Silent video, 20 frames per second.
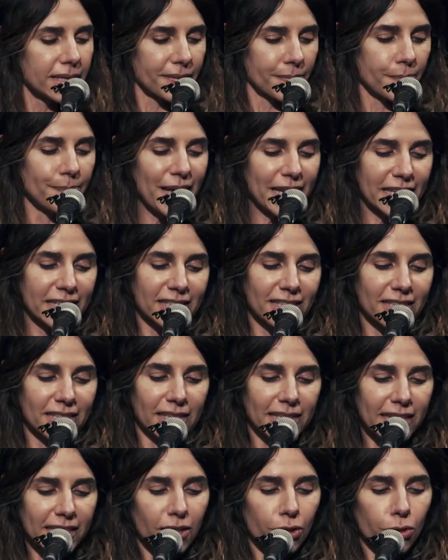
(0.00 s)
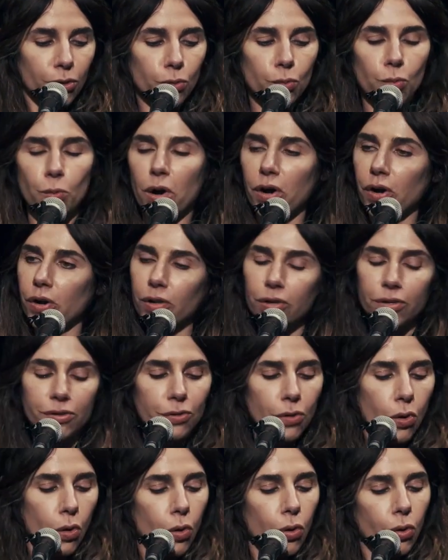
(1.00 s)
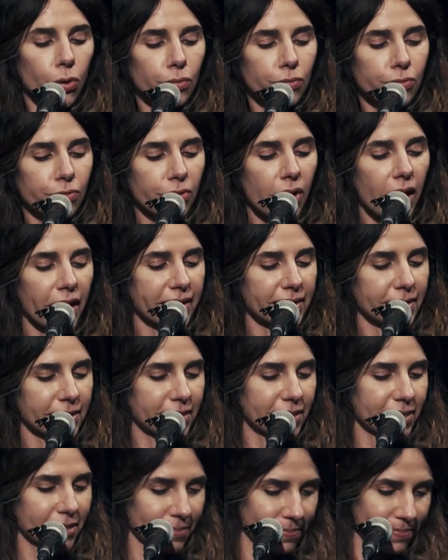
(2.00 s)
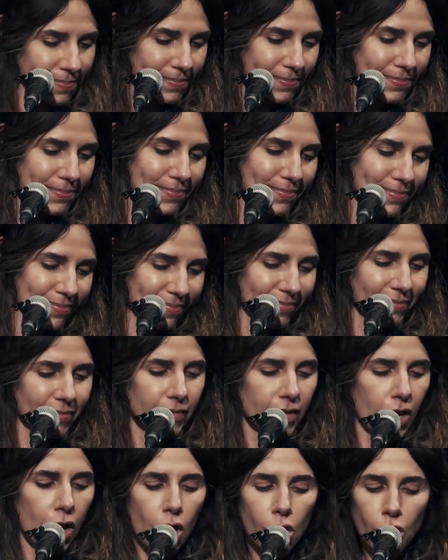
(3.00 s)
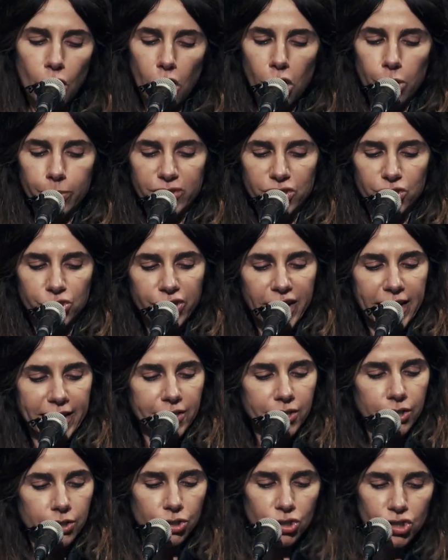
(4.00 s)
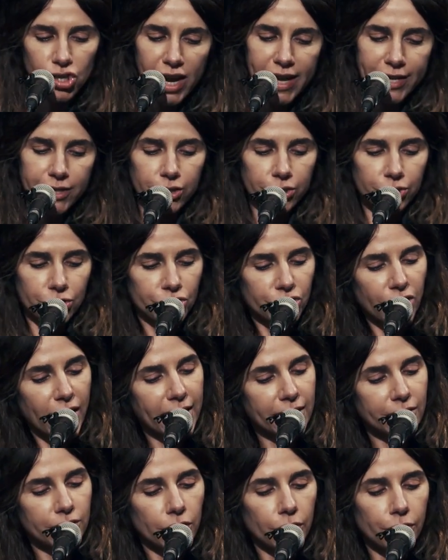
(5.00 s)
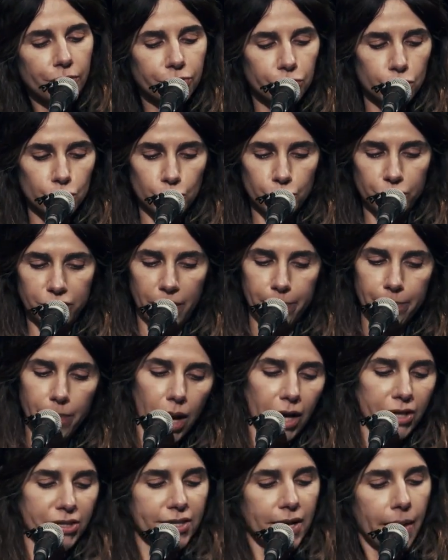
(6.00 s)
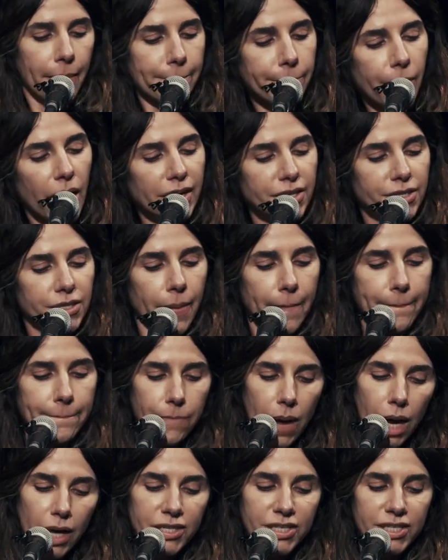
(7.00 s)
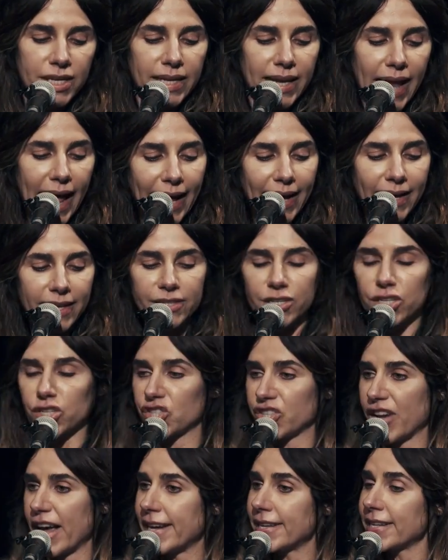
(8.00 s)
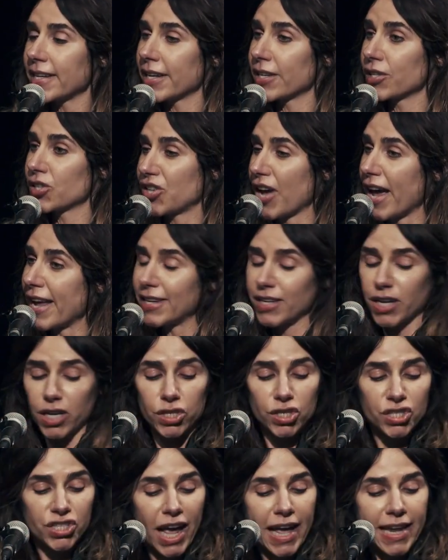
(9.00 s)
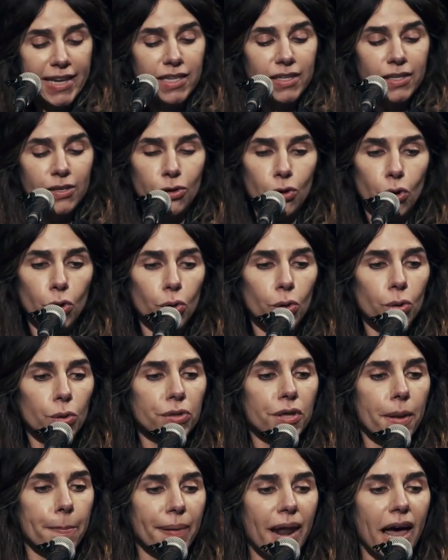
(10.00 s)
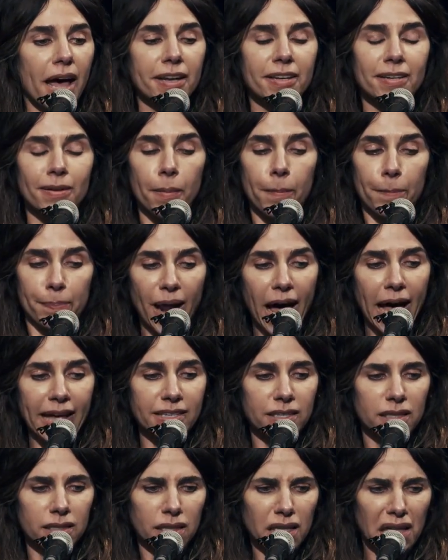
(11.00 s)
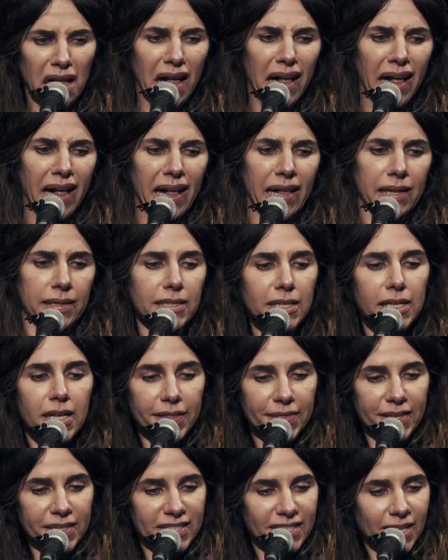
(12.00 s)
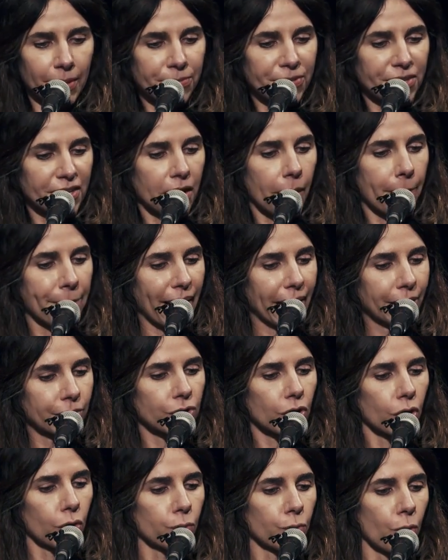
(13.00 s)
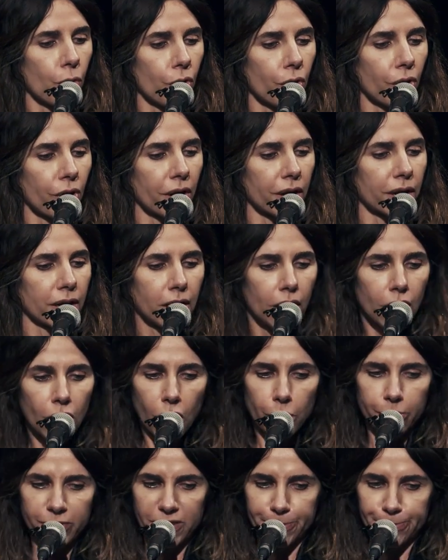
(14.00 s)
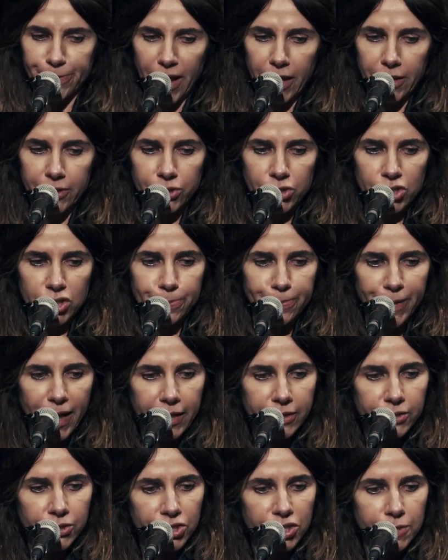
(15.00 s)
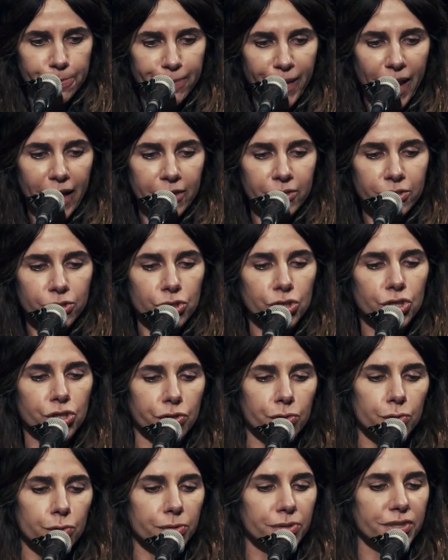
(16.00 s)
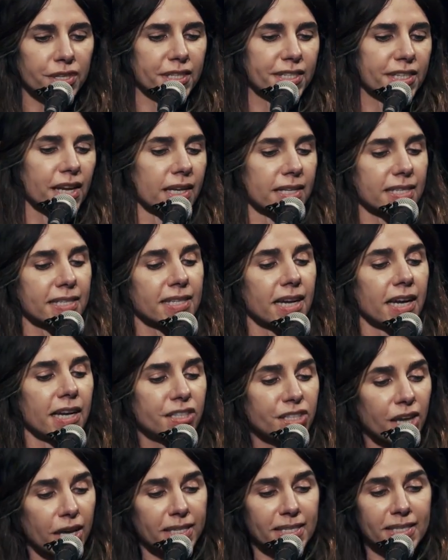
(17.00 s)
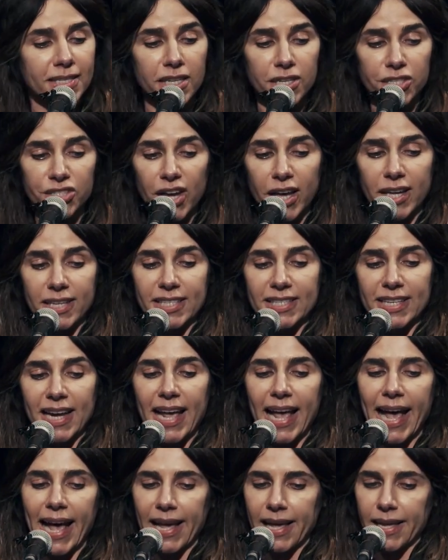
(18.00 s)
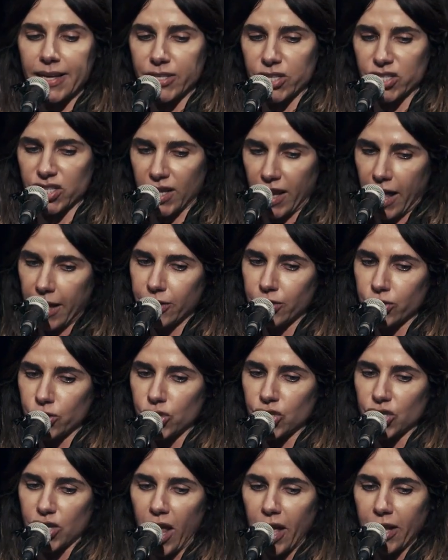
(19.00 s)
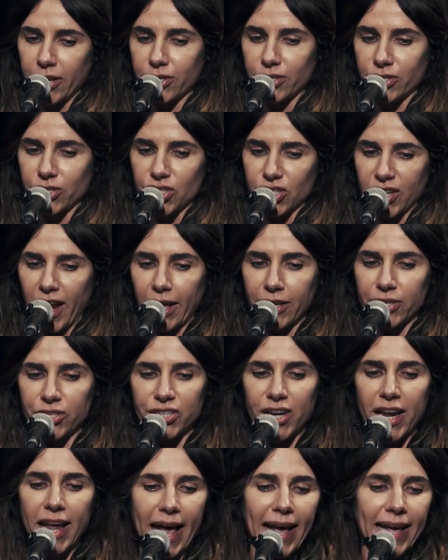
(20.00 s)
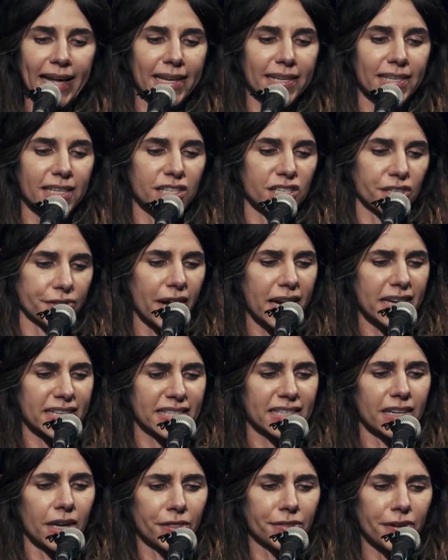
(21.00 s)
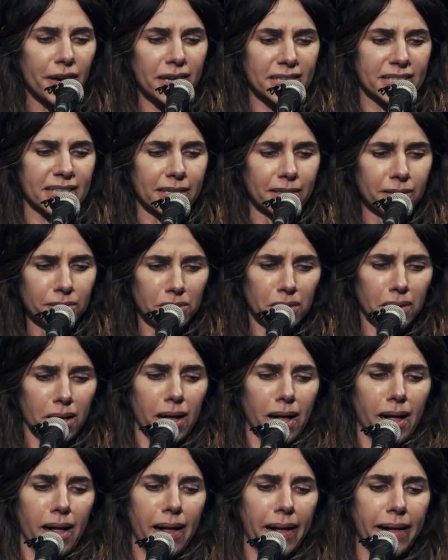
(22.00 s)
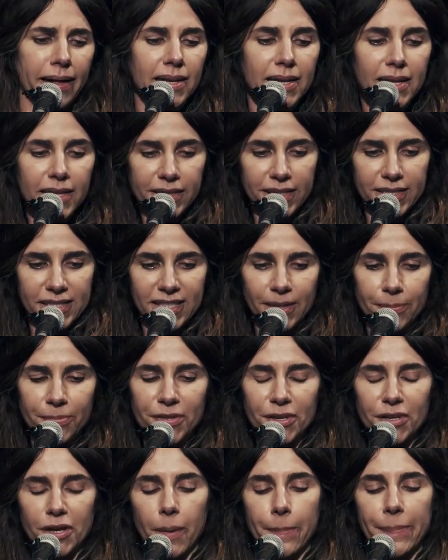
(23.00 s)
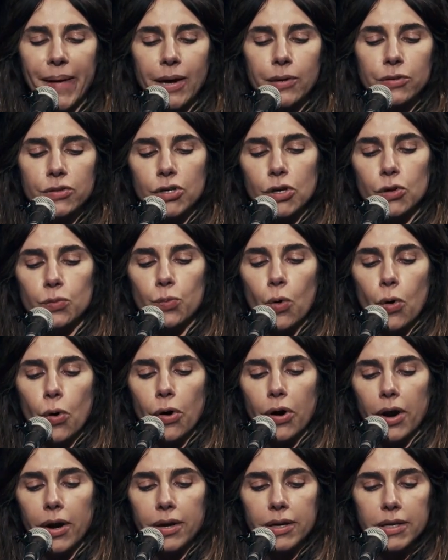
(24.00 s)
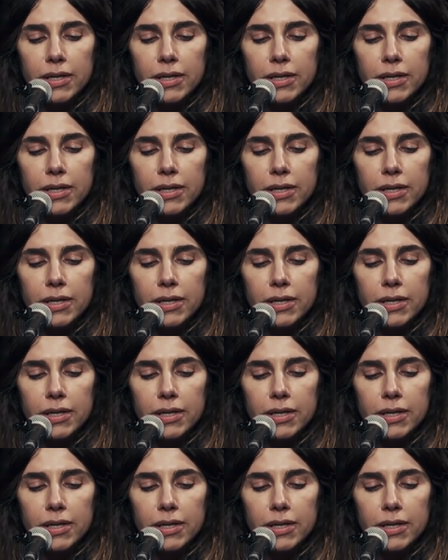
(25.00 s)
makes the little world all right. Oh, it's tread, tread, tread through the mud, mud, mud, and it shed, shed, shed all the blood, blood. Ugh! There's something about a war. Oh, it's plunge, plunge, plunge through the dust, dust, dust, and it's lunge, lunge, lunge, and it's thrust, thrust. Ugh! There's something about a war.